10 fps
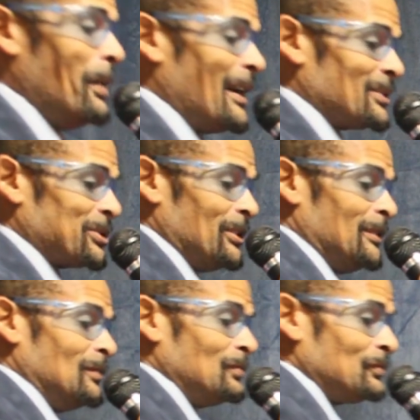
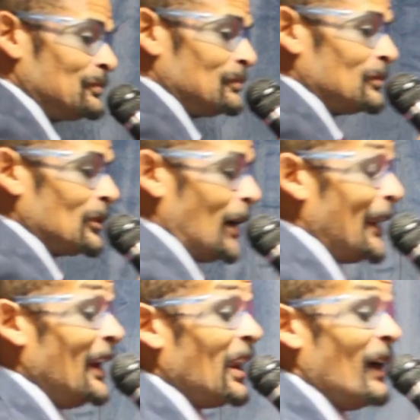medicine. Or
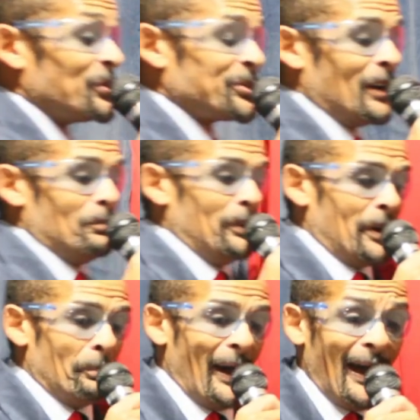they left something in
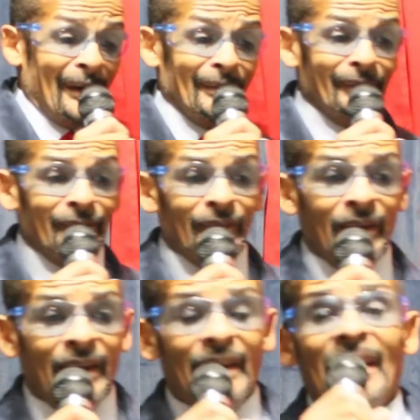the body.
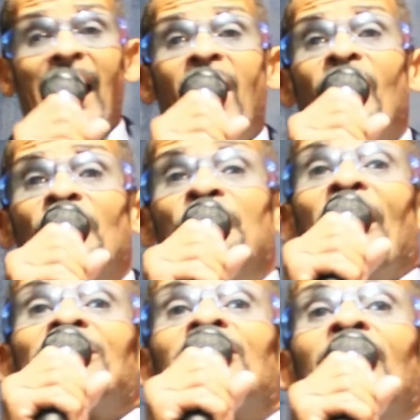And now
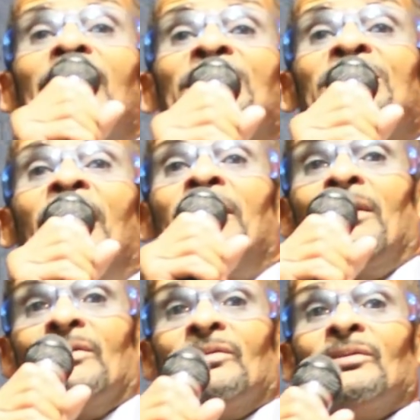infection has set
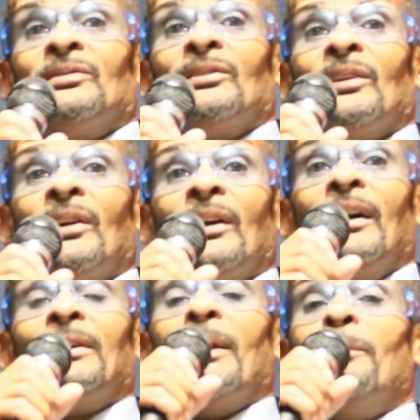in.
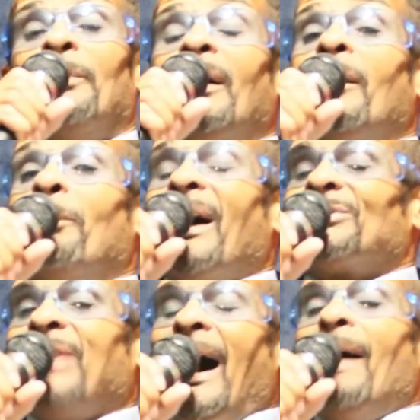And then by
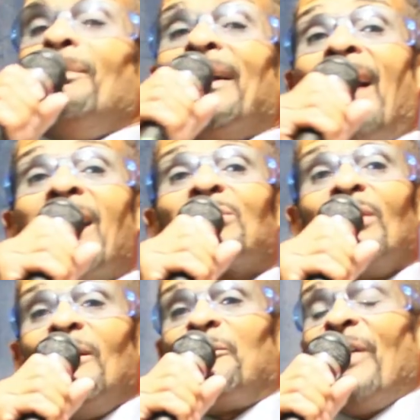the time they got to
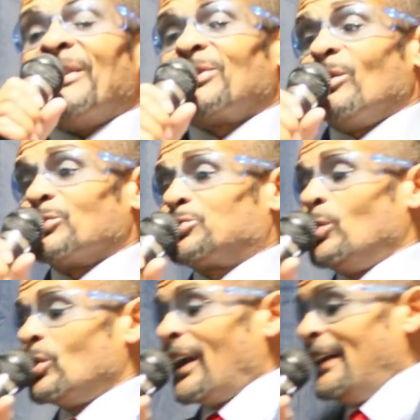the infection, it was
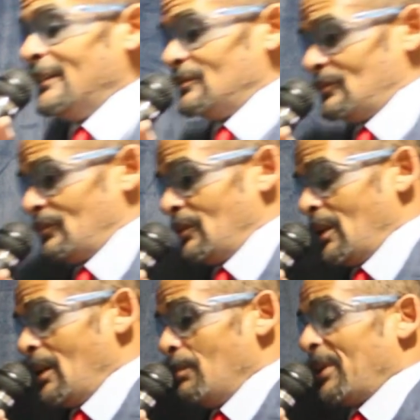too late.
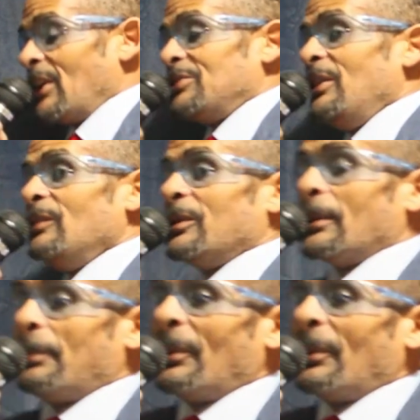Because either the